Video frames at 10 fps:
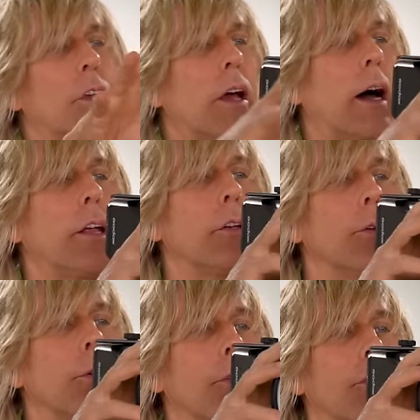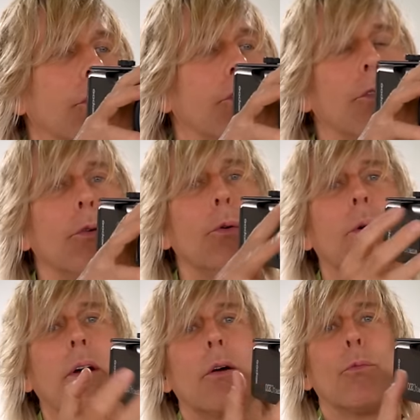You gotta use the two
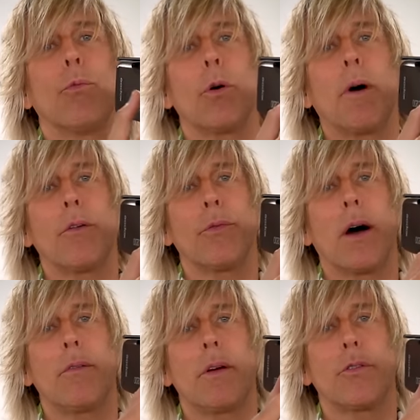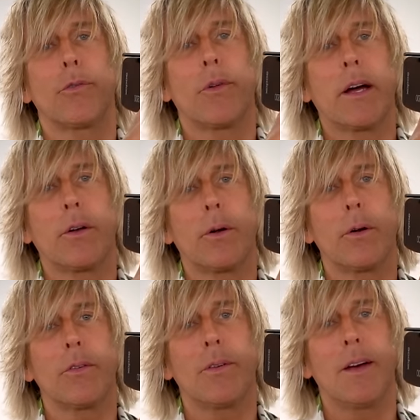four by five inch
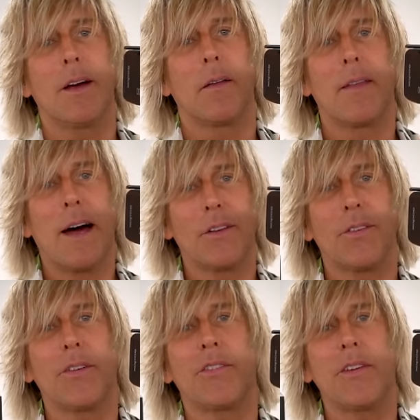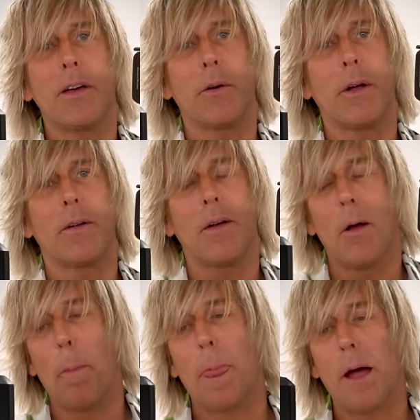reflectors. That's the secret.
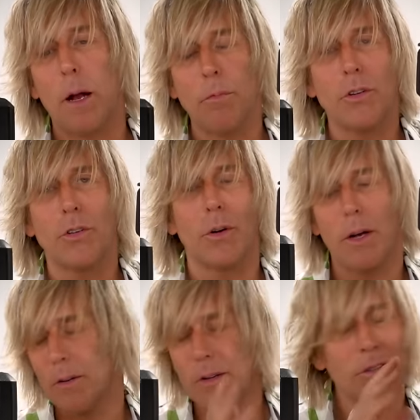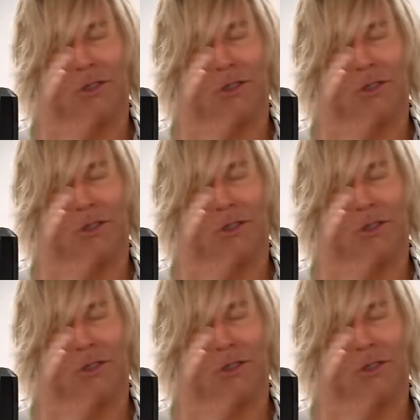And I'm gonna show you, let's